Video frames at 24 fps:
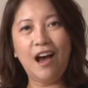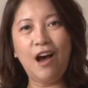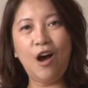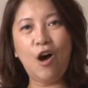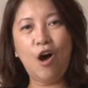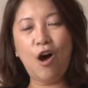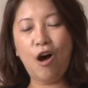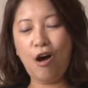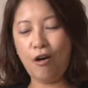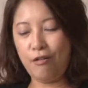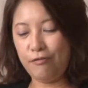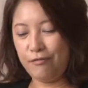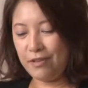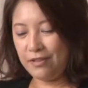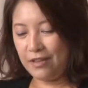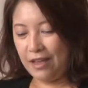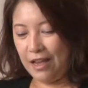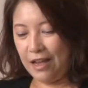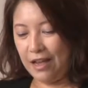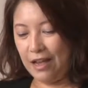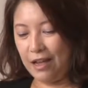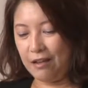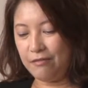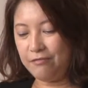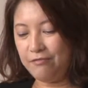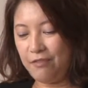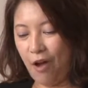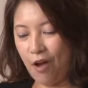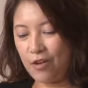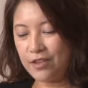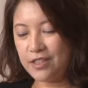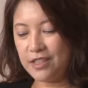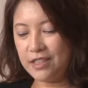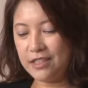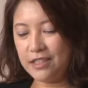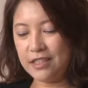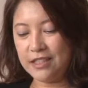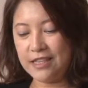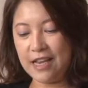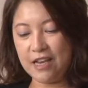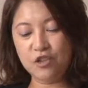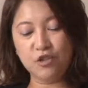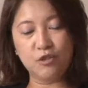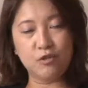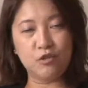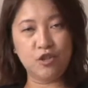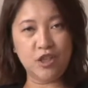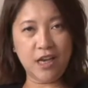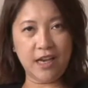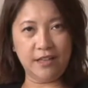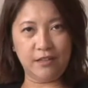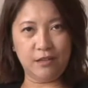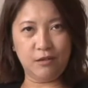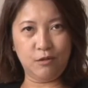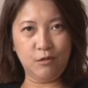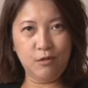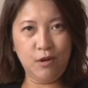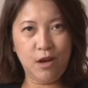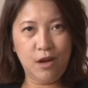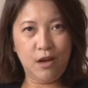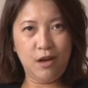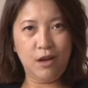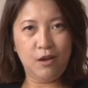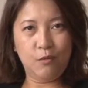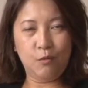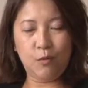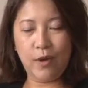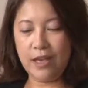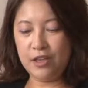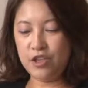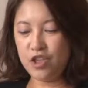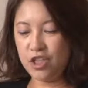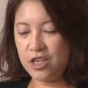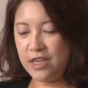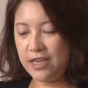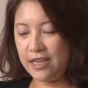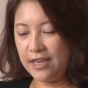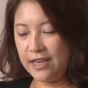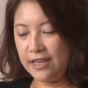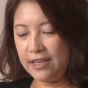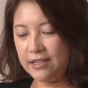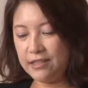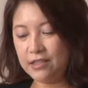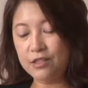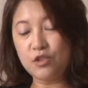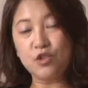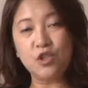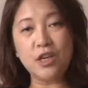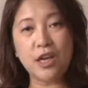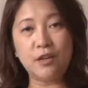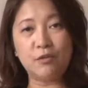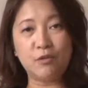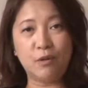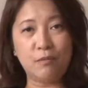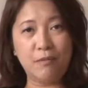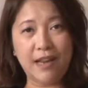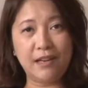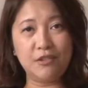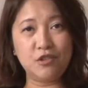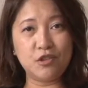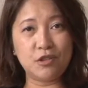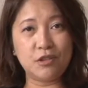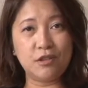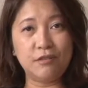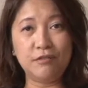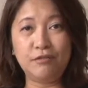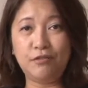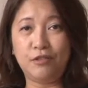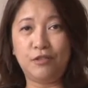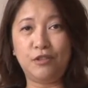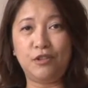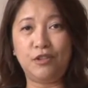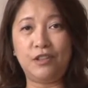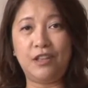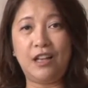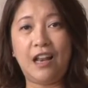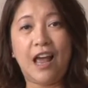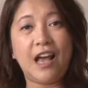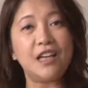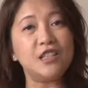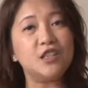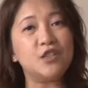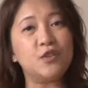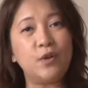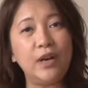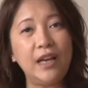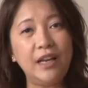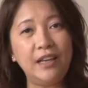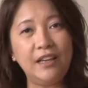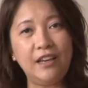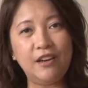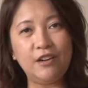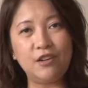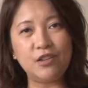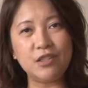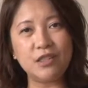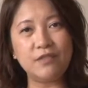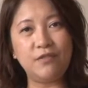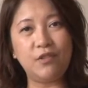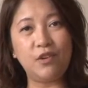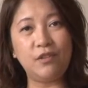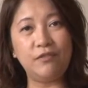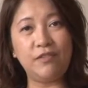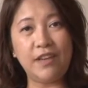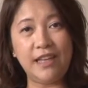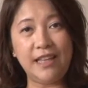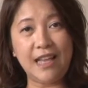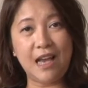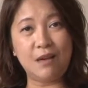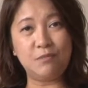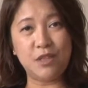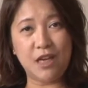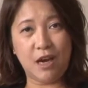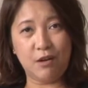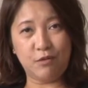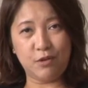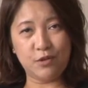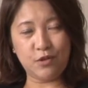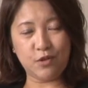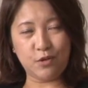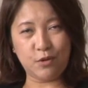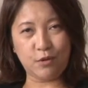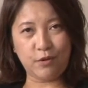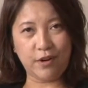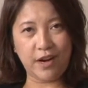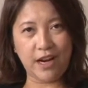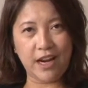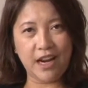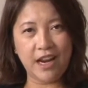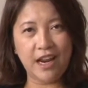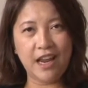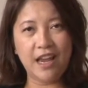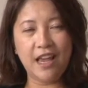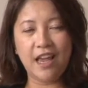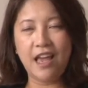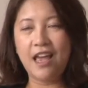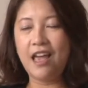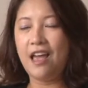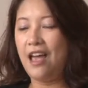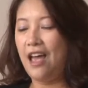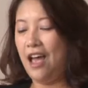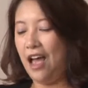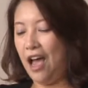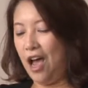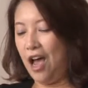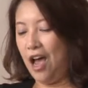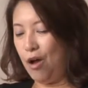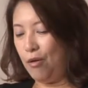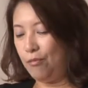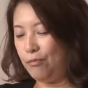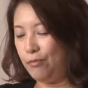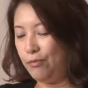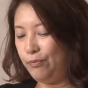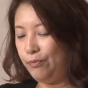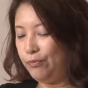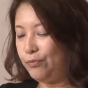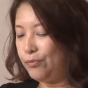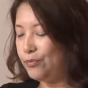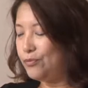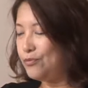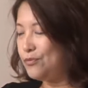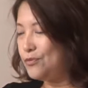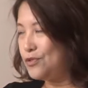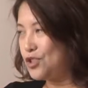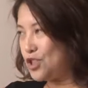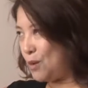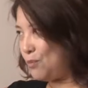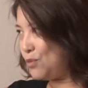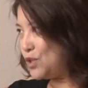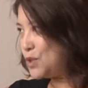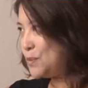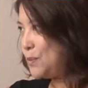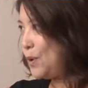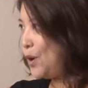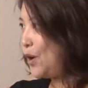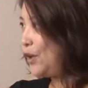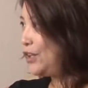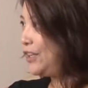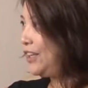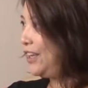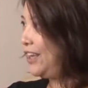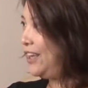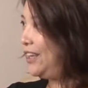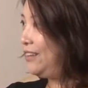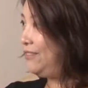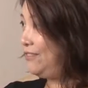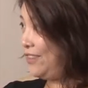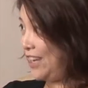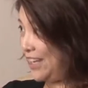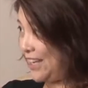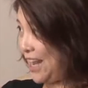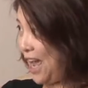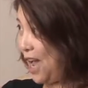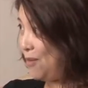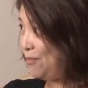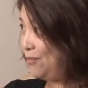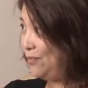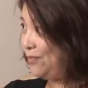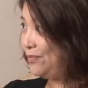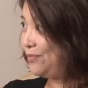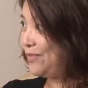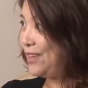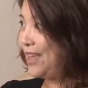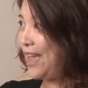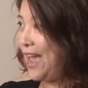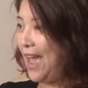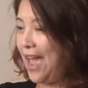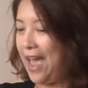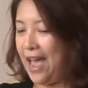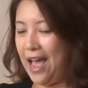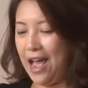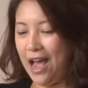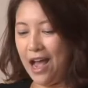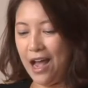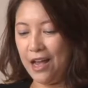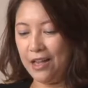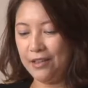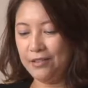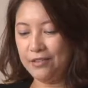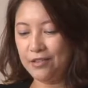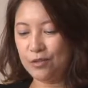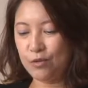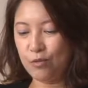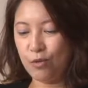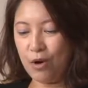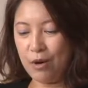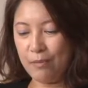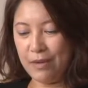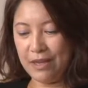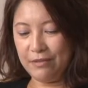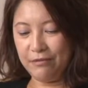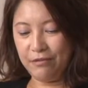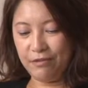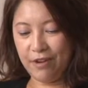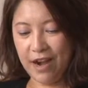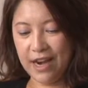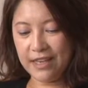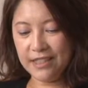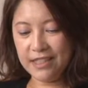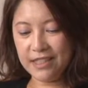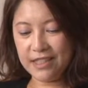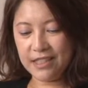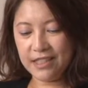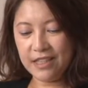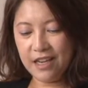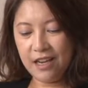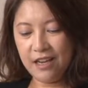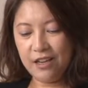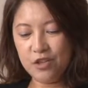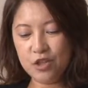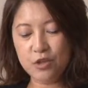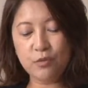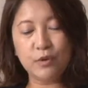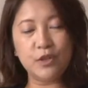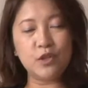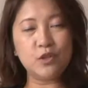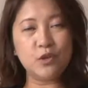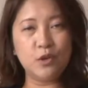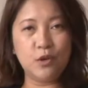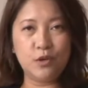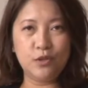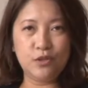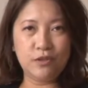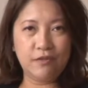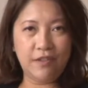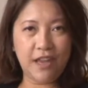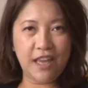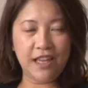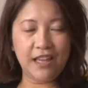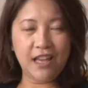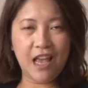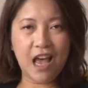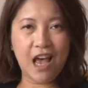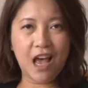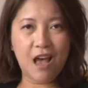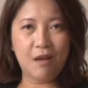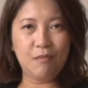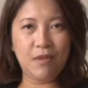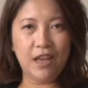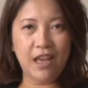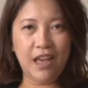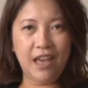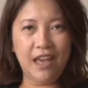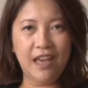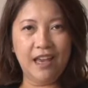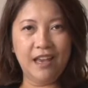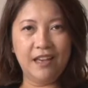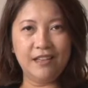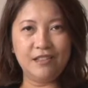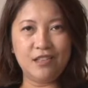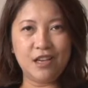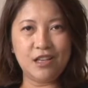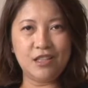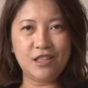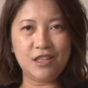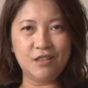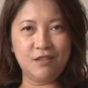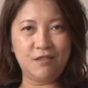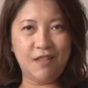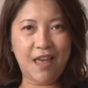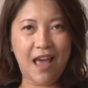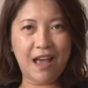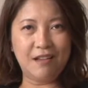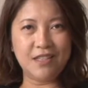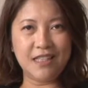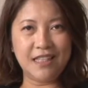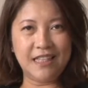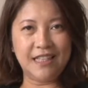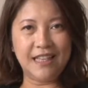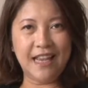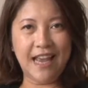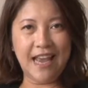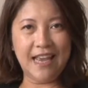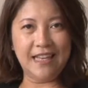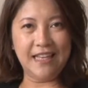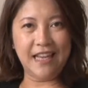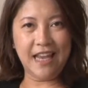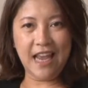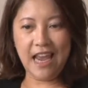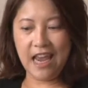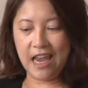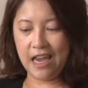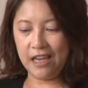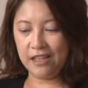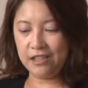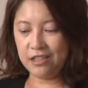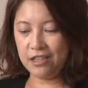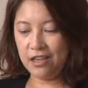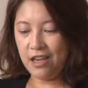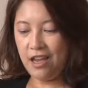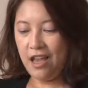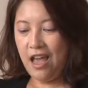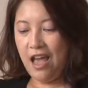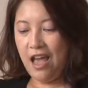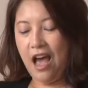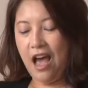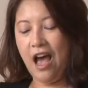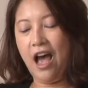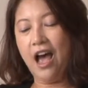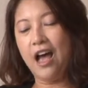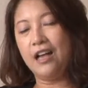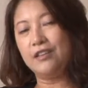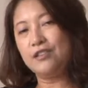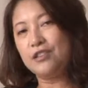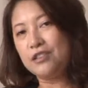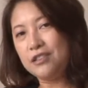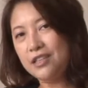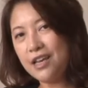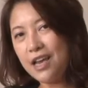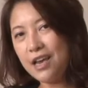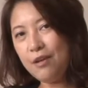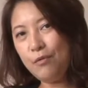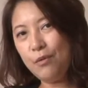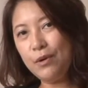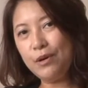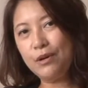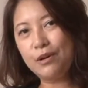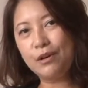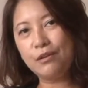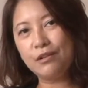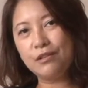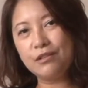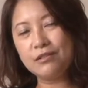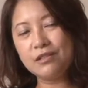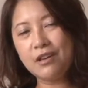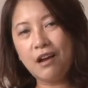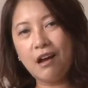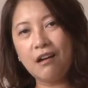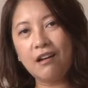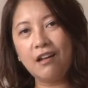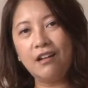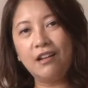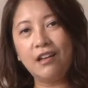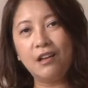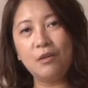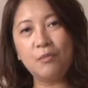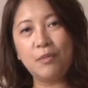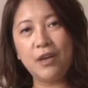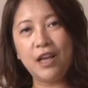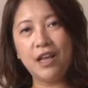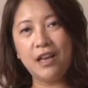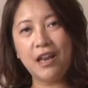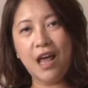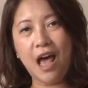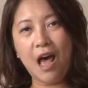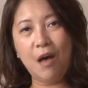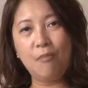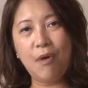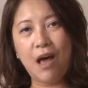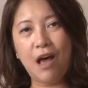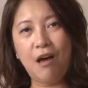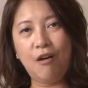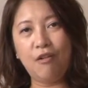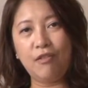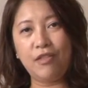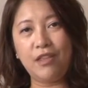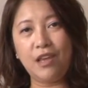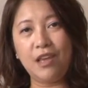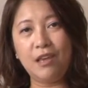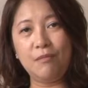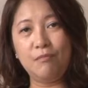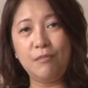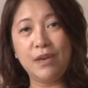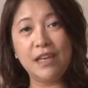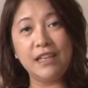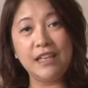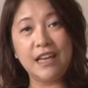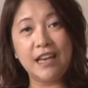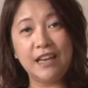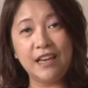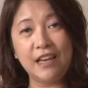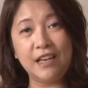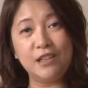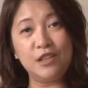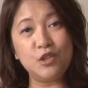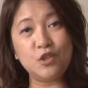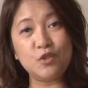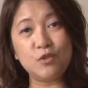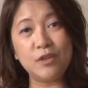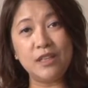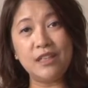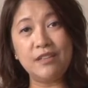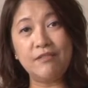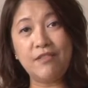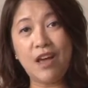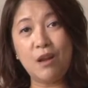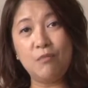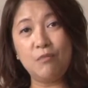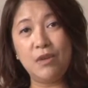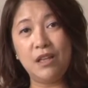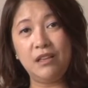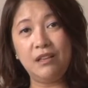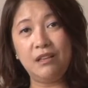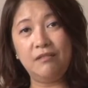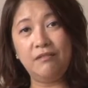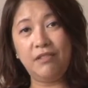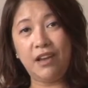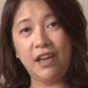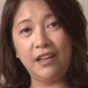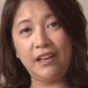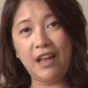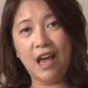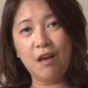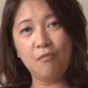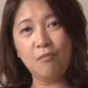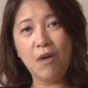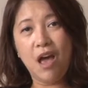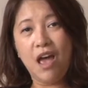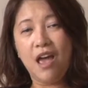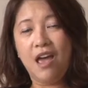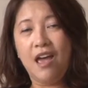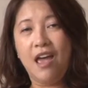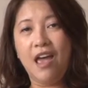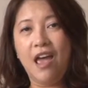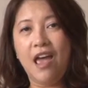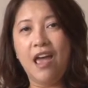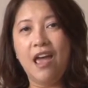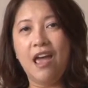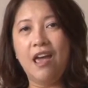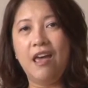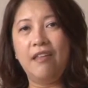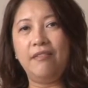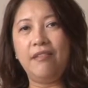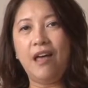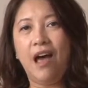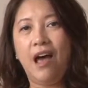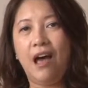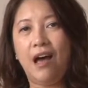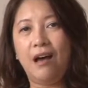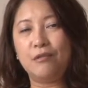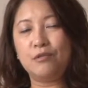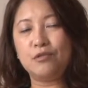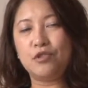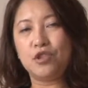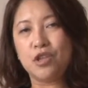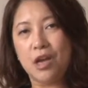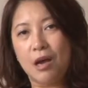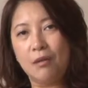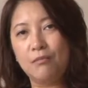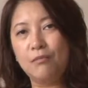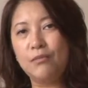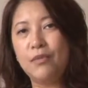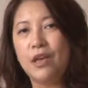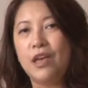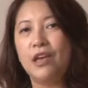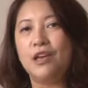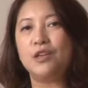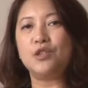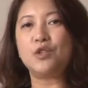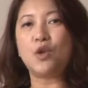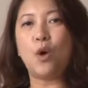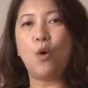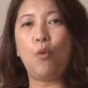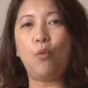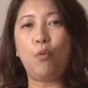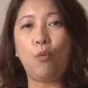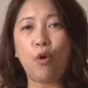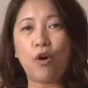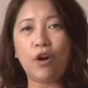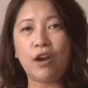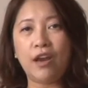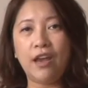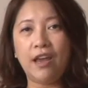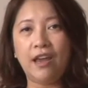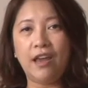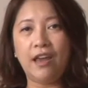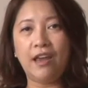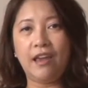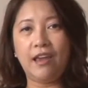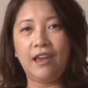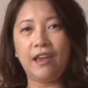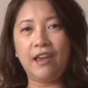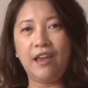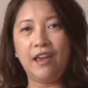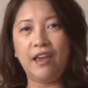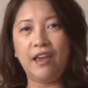of Fox International Channel, where she is the General Manager for the last 3 years for Vietnam territory. Tram was born in Vietnam and grew up in France. She returned to Vietnam in 2008. And today we're going to talk a little bit about the media industry development in Vietnam and how Tram is working